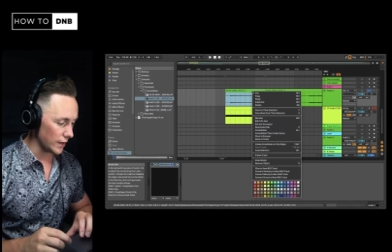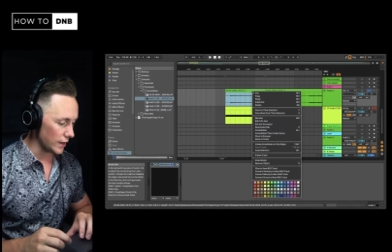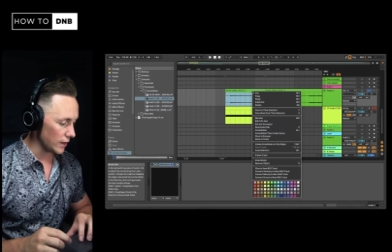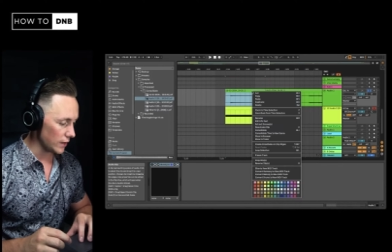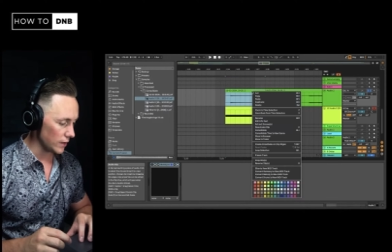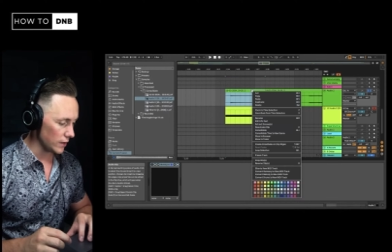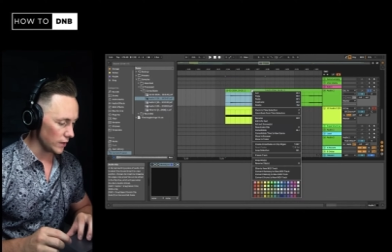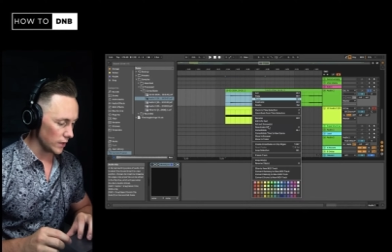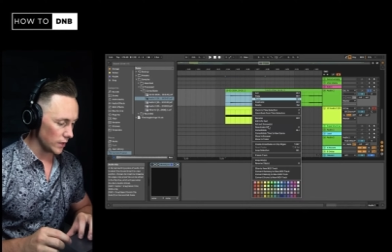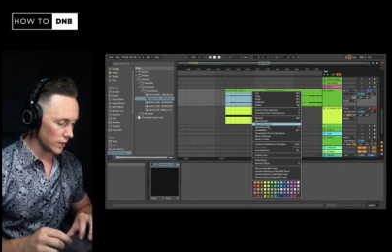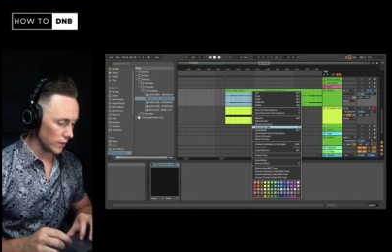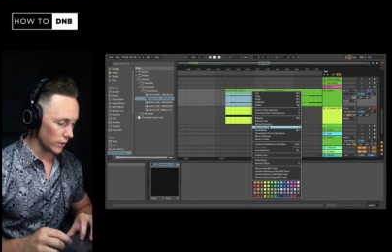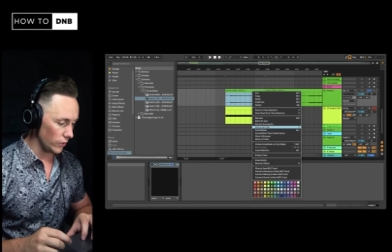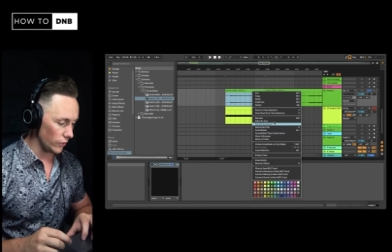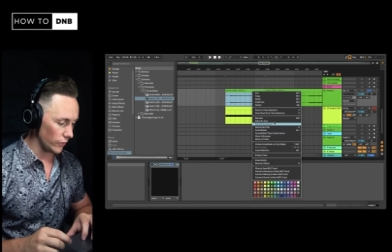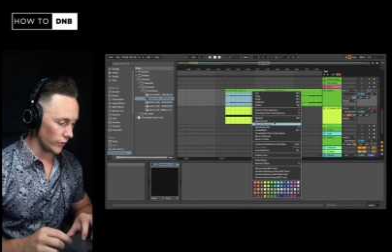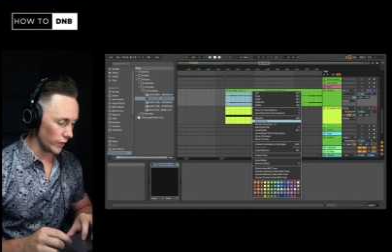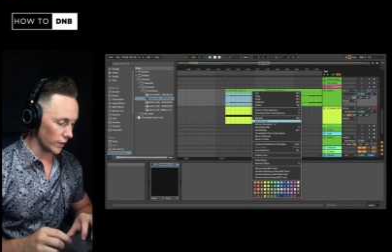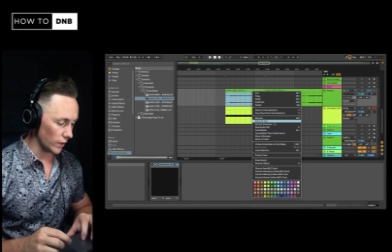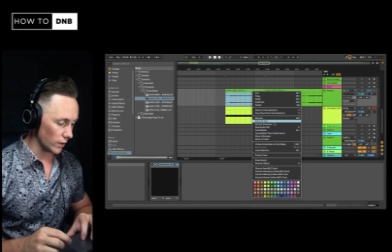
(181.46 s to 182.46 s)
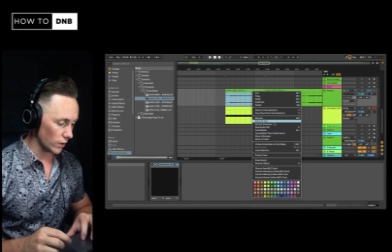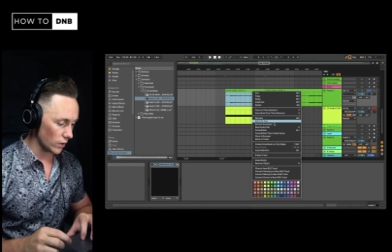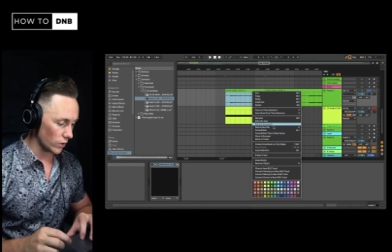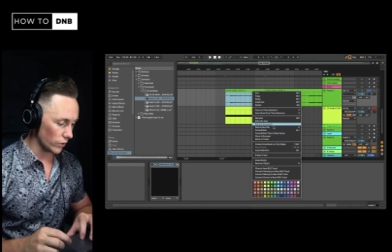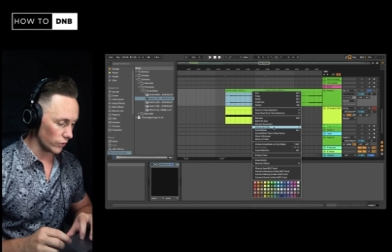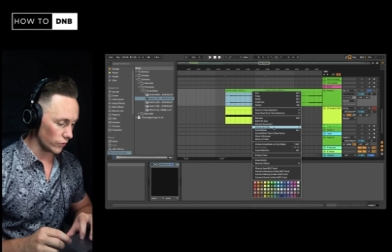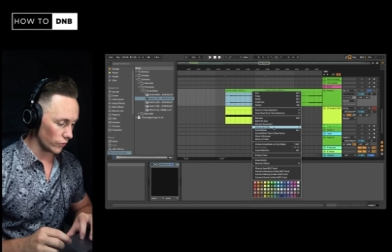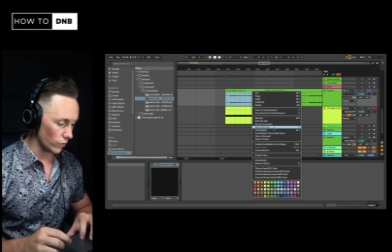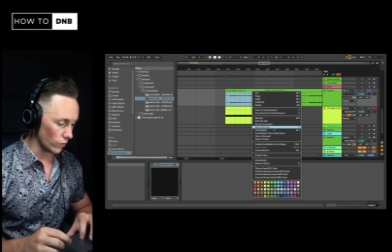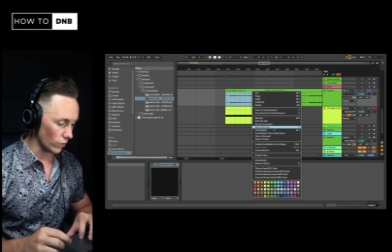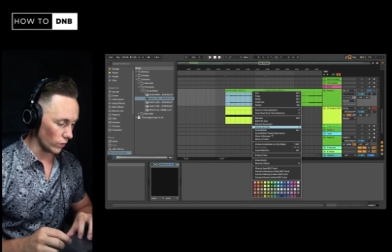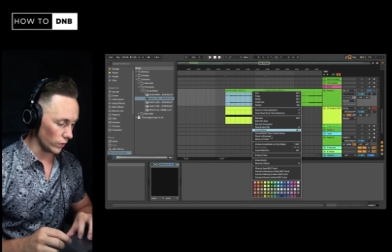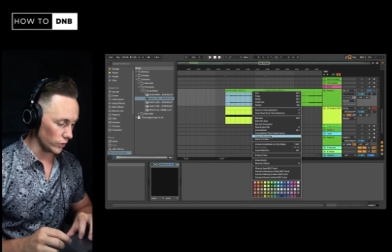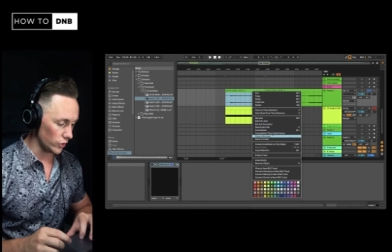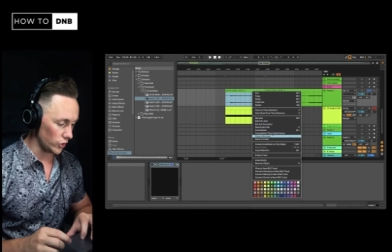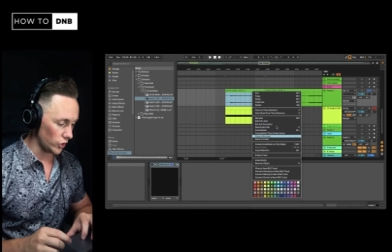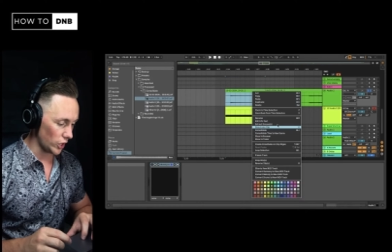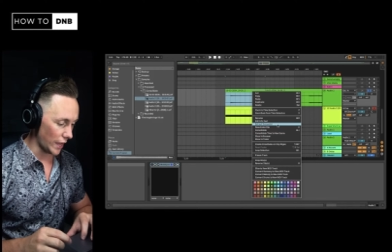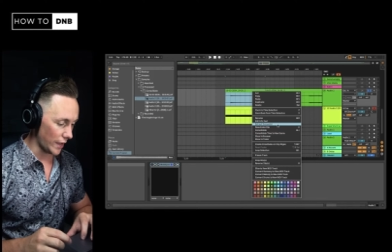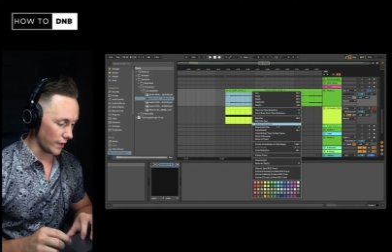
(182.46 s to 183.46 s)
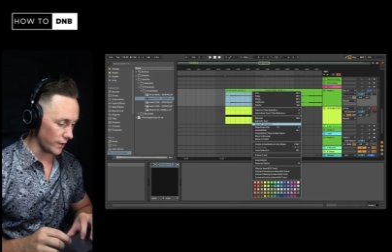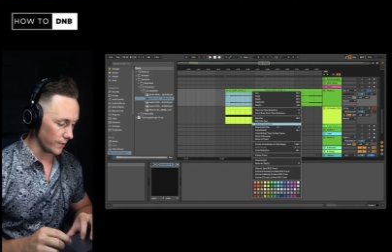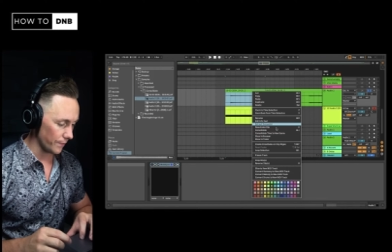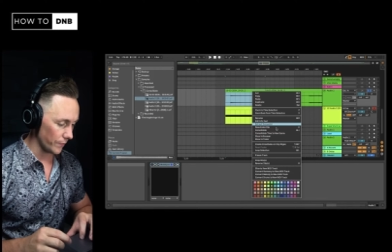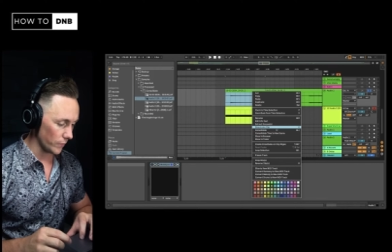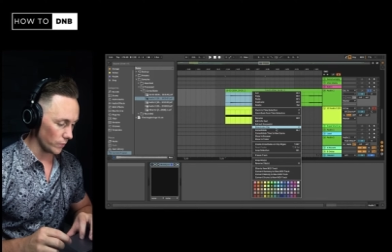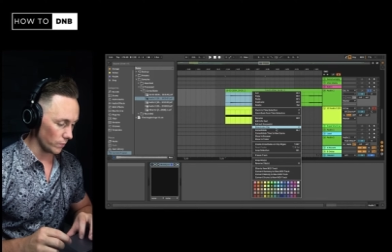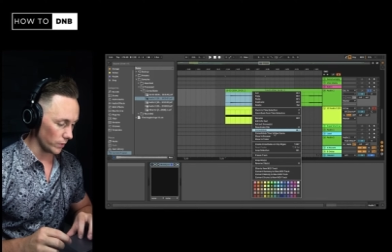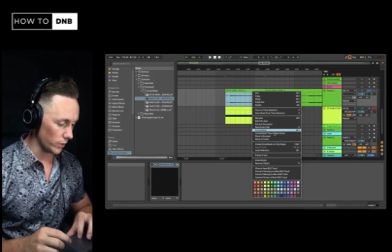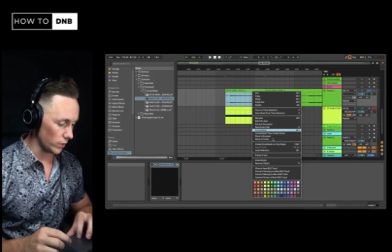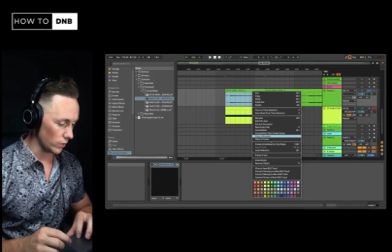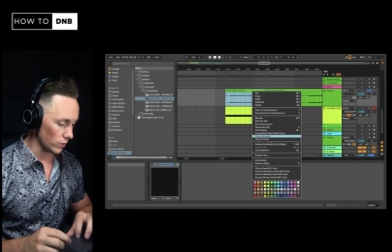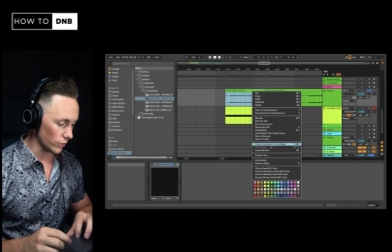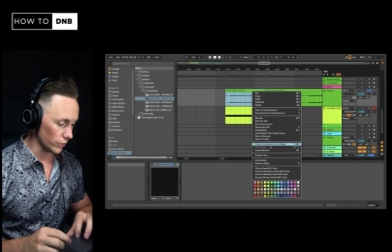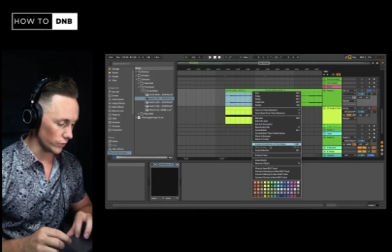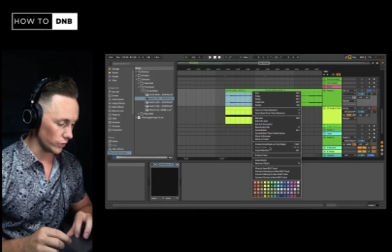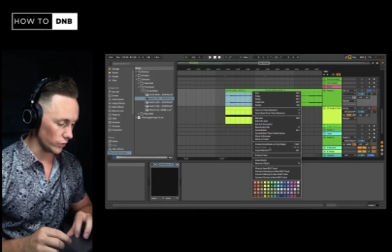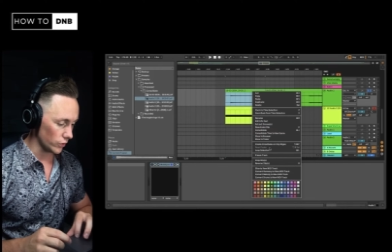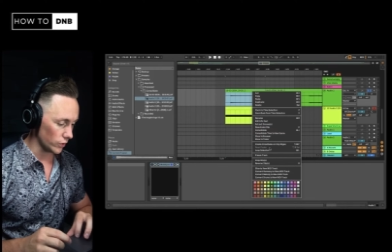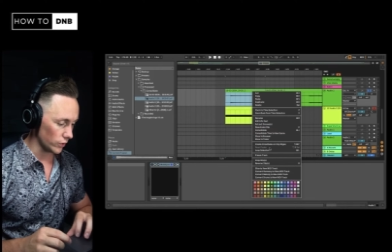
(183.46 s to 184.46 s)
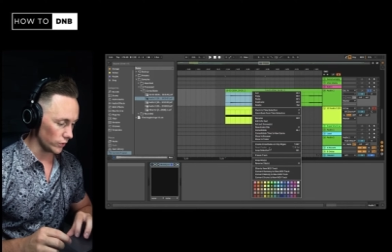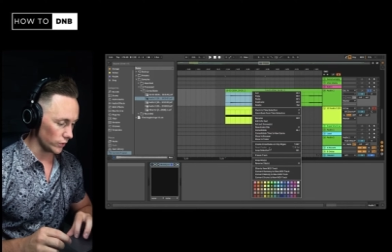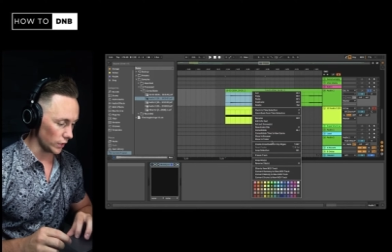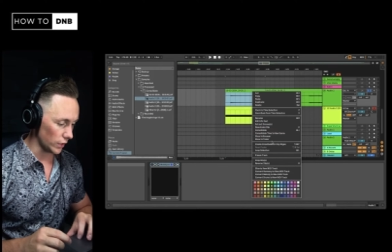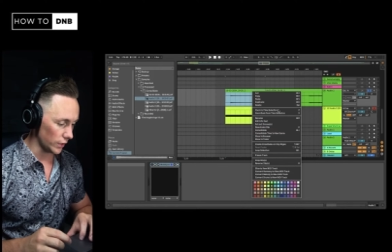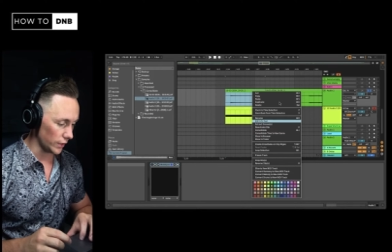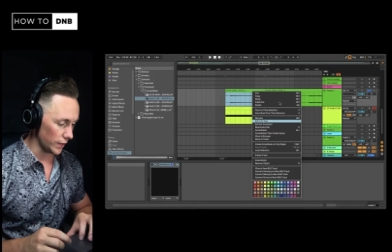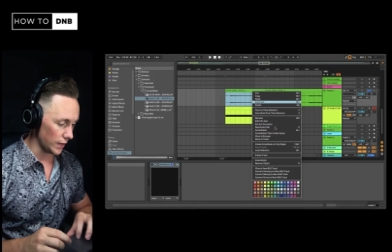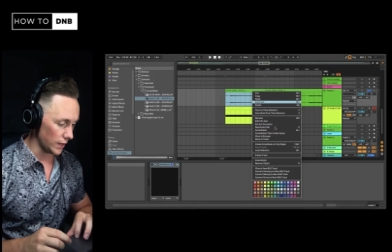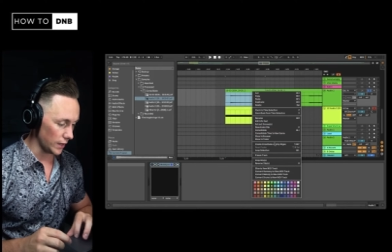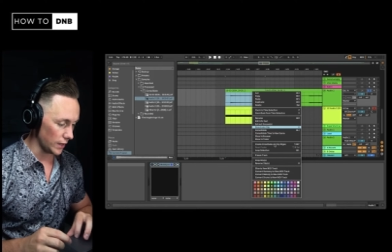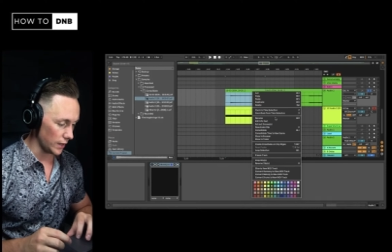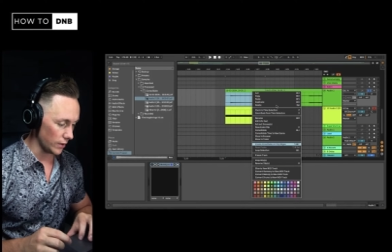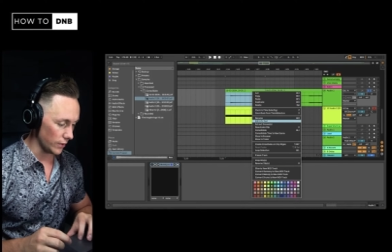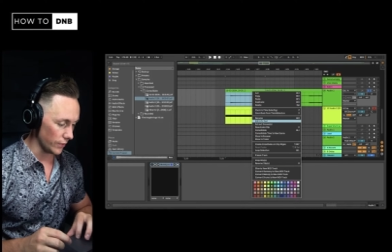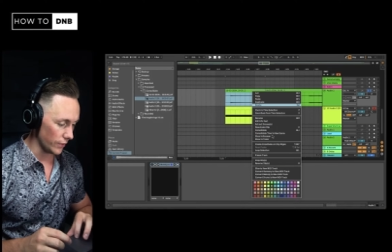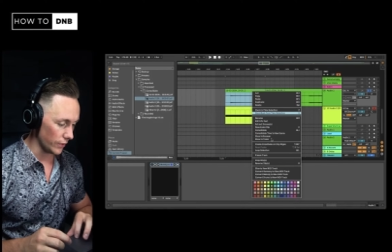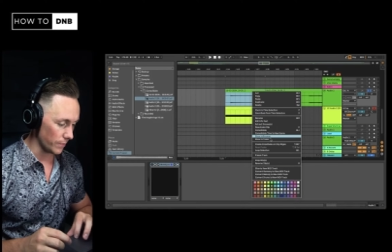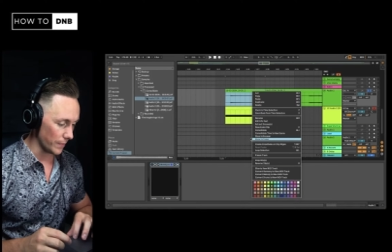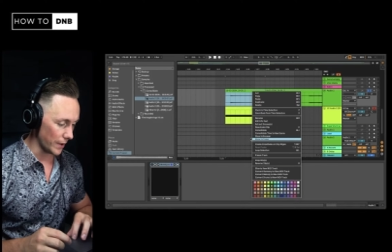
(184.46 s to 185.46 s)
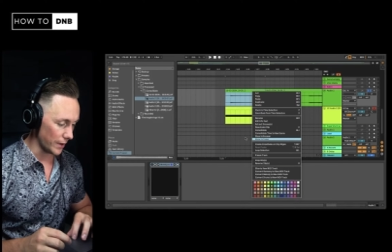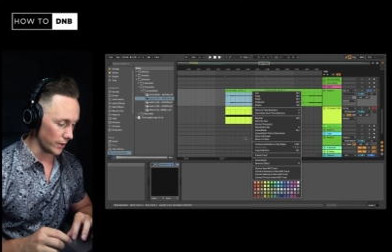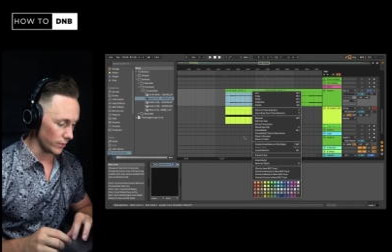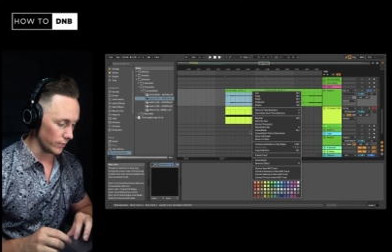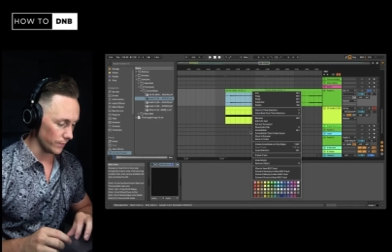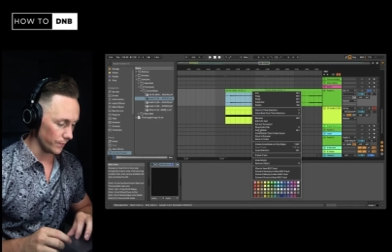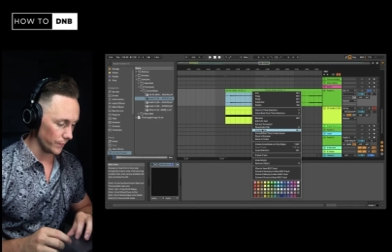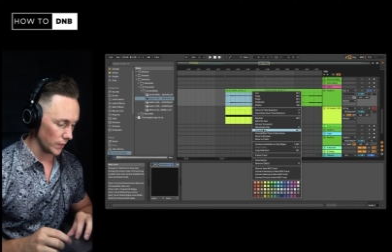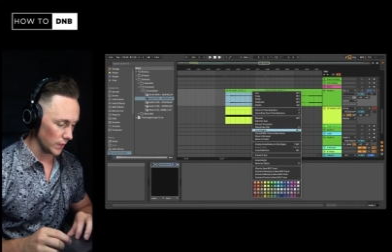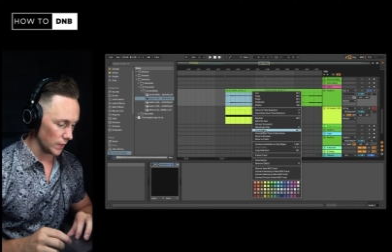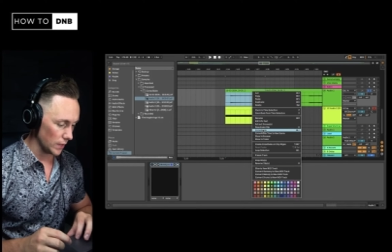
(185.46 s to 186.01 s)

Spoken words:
it using Control J, but you can also just consolidate it here in this menu.